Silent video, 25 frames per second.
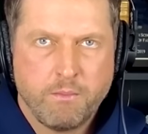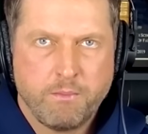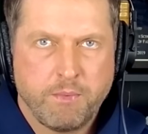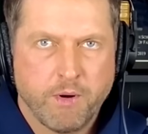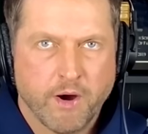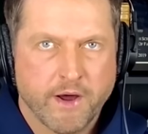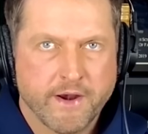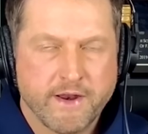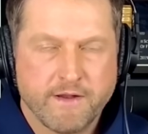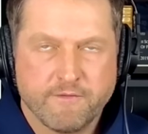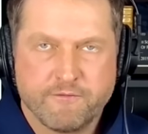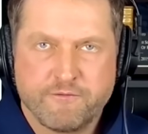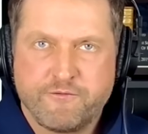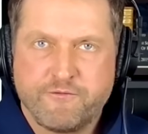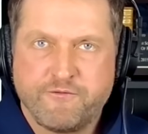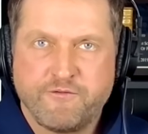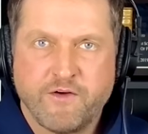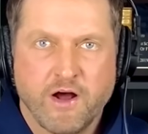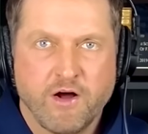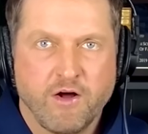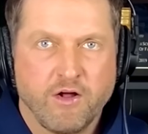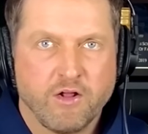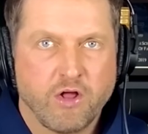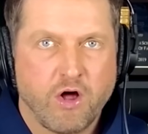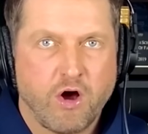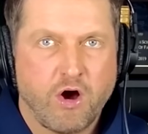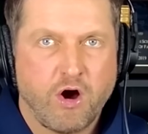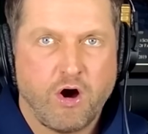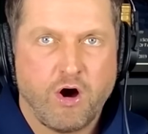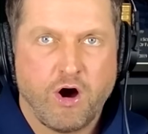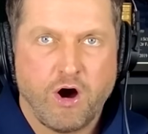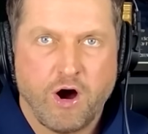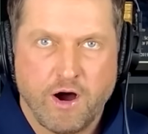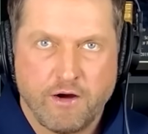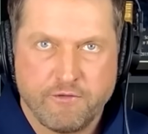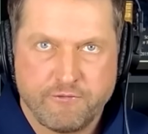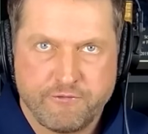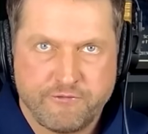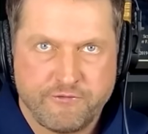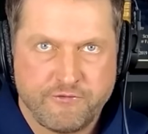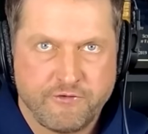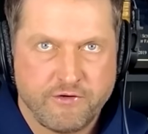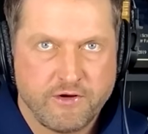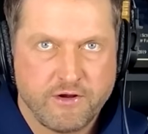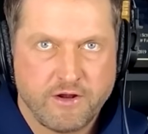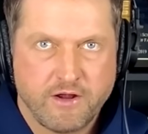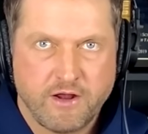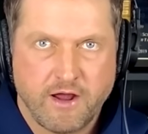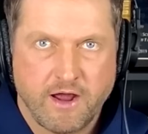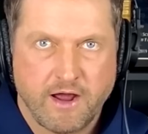But it fell off
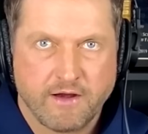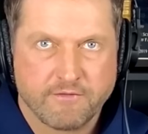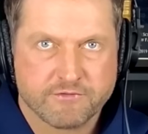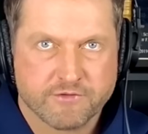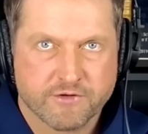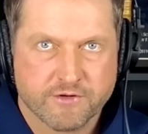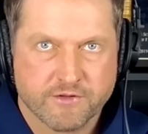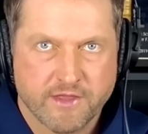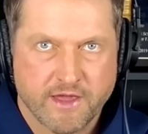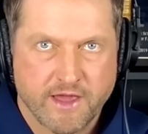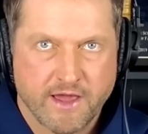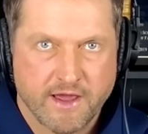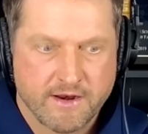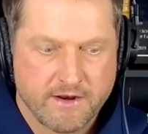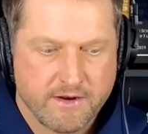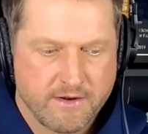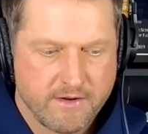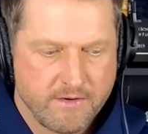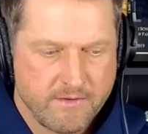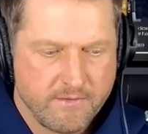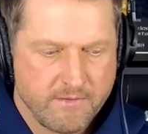after that.